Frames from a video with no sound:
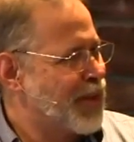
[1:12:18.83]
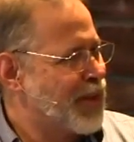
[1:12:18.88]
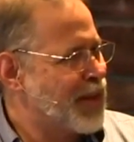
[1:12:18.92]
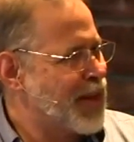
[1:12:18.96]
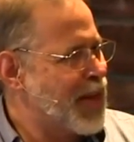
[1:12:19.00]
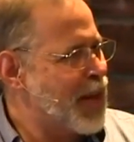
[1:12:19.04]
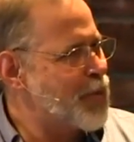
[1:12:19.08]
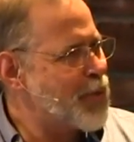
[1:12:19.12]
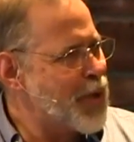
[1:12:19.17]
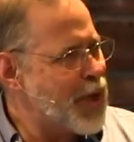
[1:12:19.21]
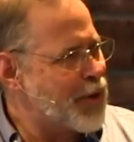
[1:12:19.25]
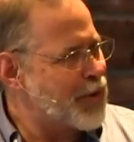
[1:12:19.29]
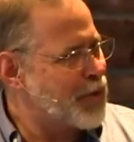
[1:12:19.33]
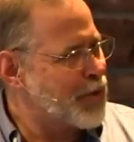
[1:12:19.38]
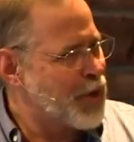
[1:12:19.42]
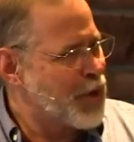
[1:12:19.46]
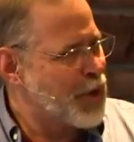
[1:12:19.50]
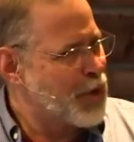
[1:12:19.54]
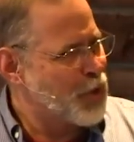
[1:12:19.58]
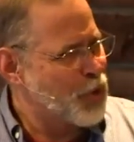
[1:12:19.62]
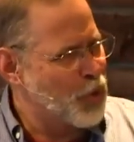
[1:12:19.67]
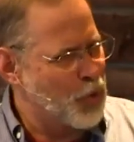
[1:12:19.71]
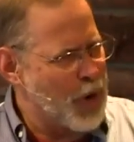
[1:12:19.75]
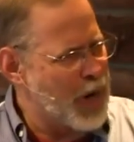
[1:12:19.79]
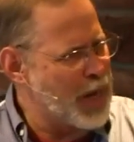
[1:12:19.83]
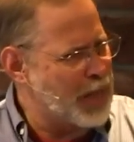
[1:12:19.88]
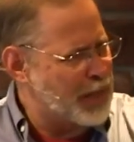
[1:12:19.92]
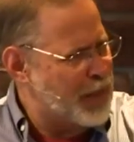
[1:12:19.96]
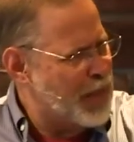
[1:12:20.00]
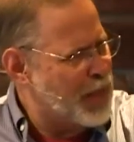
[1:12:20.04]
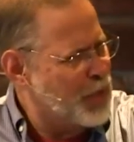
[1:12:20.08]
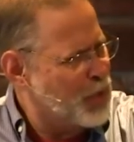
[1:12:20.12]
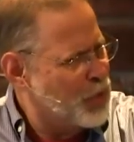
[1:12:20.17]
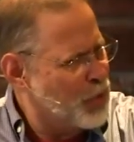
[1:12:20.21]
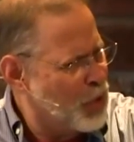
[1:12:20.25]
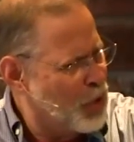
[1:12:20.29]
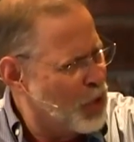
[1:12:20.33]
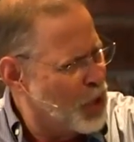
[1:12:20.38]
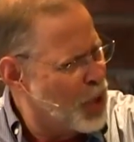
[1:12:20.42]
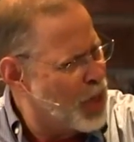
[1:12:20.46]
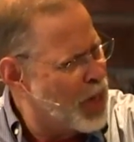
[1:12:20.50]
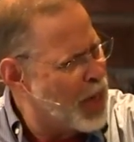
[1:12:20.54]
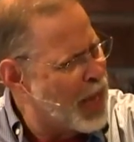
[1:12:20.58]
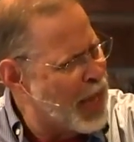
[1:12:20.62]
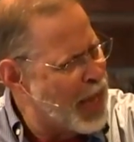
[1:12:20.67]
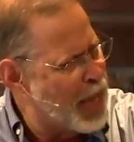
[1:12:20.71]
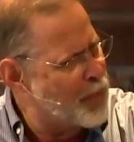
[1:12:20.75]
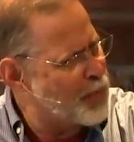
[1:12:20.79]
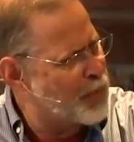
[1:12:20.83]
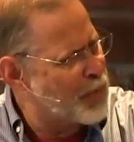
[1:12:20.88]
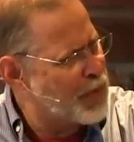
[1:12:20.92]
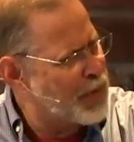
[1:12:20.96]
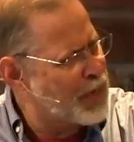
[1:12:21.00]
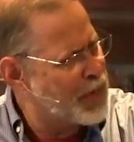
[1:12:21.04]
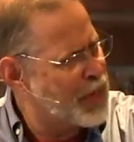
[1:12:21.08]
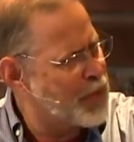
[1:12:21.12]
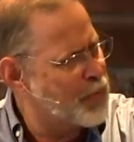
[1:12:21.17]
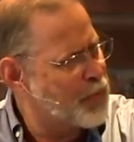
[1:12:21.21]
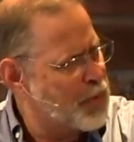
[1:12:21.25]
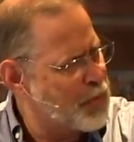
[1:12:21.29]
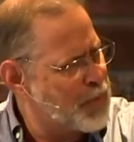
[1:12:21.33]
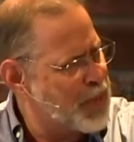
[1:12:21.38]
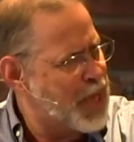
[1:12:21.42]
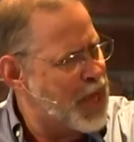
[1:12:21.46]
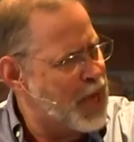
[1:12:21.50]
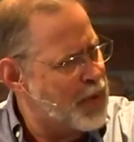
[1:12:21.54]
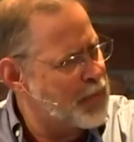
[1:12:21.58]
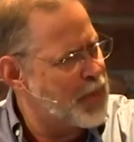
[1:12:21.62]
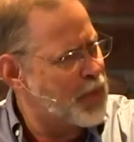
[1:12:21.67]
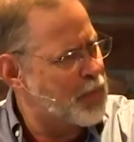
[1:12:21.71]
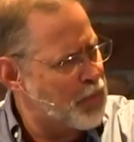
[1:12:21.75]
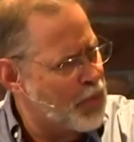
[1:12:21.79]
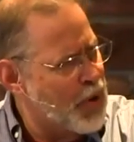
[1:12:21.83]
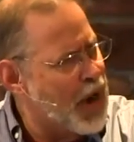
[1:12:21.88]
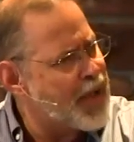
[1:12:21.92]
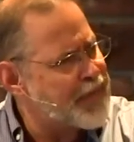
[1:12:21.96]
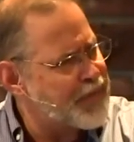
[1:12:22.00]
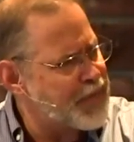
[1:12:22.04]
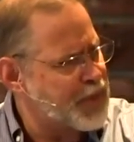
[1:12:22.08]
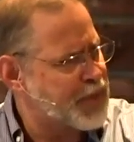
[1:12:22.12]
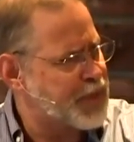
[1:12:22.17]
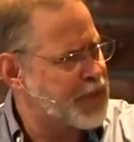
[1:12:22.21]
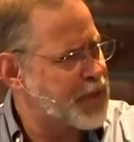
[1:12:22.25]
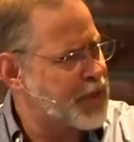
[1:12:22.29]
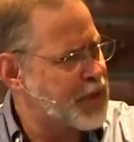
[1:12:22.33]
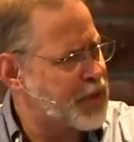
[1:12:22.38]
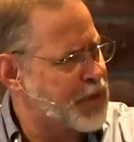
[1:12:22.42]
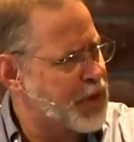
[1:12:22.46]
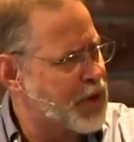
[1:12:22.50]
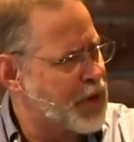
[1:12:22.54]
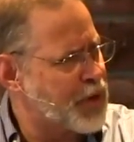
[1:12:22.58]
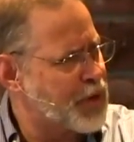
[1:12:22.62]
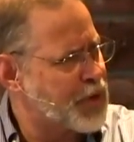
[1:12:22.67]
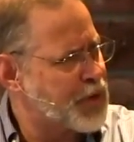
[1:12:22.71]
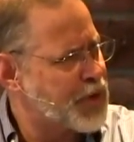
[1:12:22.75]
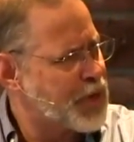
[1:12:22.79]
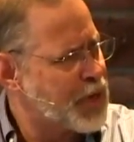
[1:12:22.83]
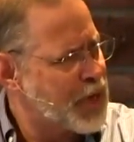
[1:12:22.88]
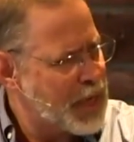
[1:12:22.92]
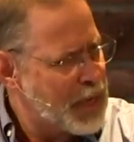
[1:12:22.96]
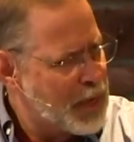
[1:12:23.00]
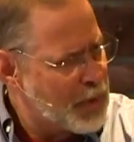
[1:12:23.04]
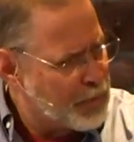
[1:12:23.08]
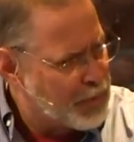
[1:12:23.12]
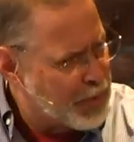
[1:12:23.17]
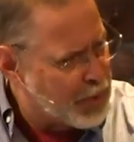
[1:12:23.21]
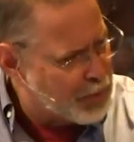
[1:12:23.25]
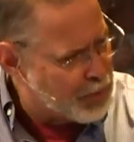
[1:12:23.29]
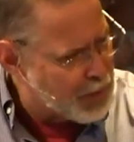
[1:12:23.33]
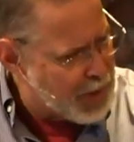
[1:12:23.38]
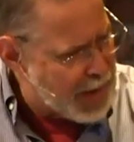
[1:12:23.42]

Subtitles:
Not about great things that are going to happen and then we become the prophets in the church, but